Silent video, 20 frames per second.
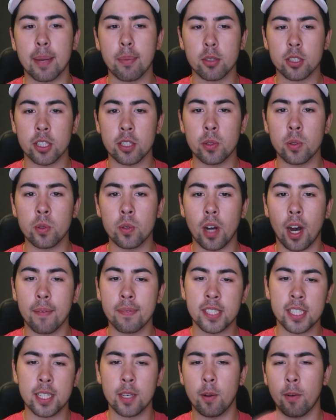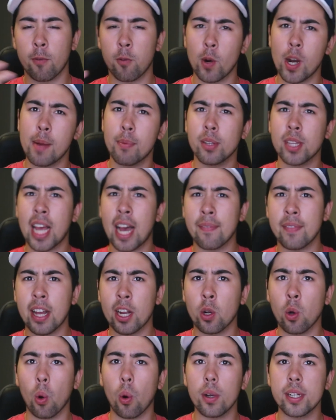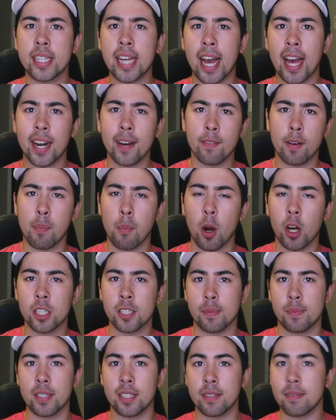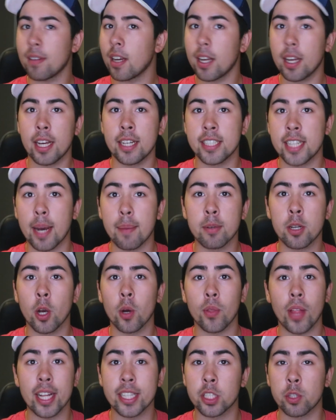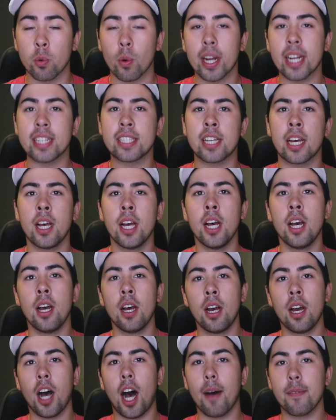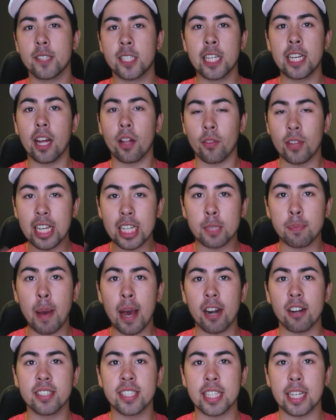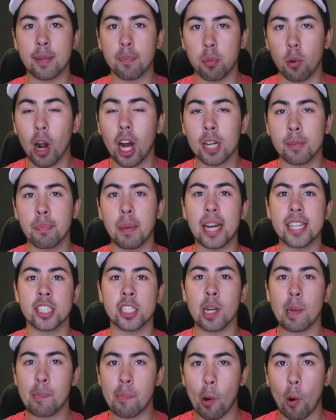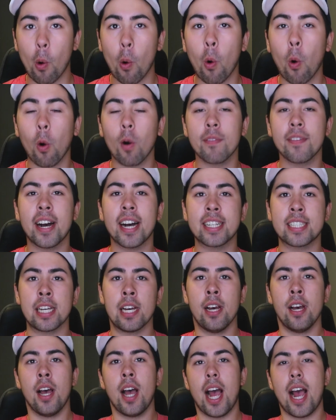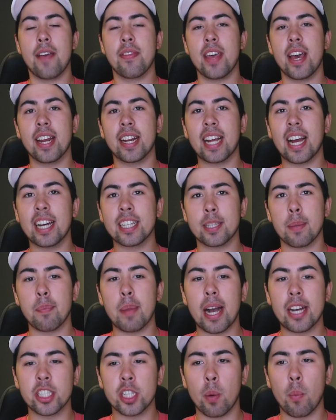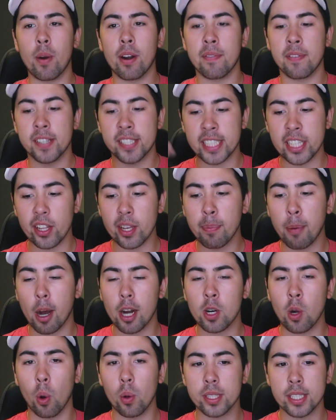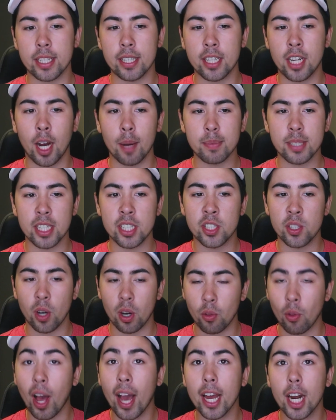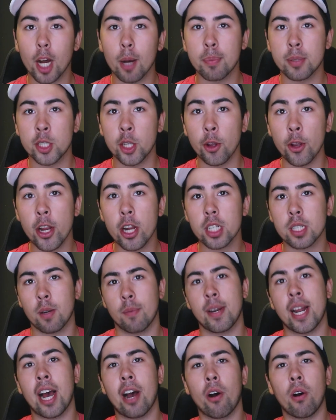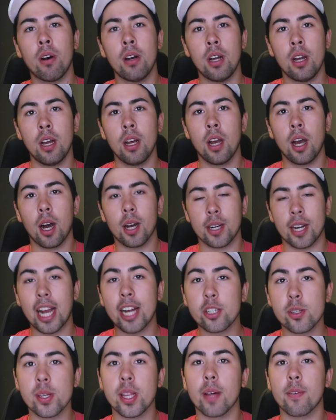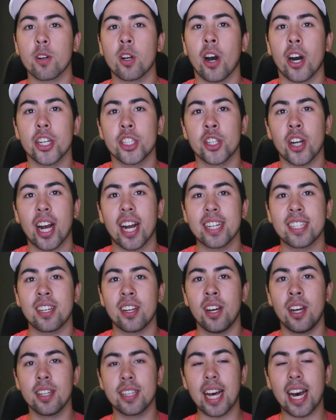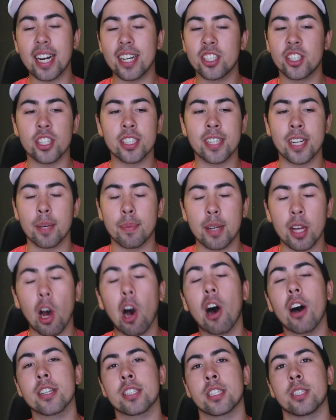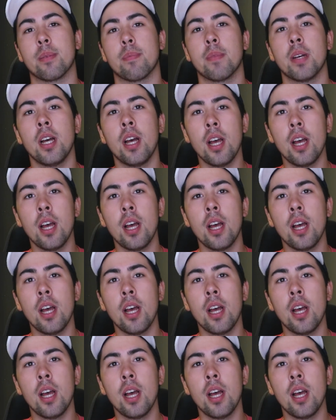able to, obviously, if we're able to have that goalie tandem of Markstrom and Demko, that's great. Obviously, Elias Pettersson, Brock Boeser, Bo Horvat. And then, guys, imagine when Vasily Podkolzin comes into our lineup 2 years from now on an entry-level contract. That is just going to be awesome.